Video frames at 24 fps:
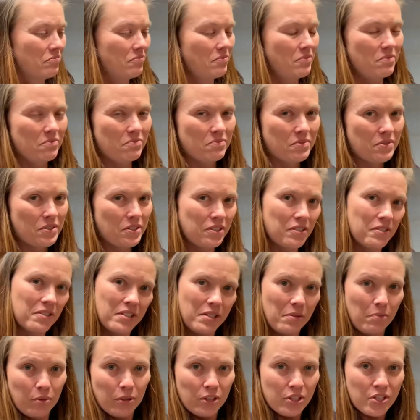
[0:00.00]

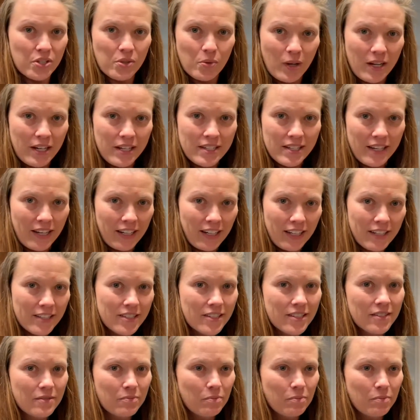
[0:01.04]
simplest ways, I guess,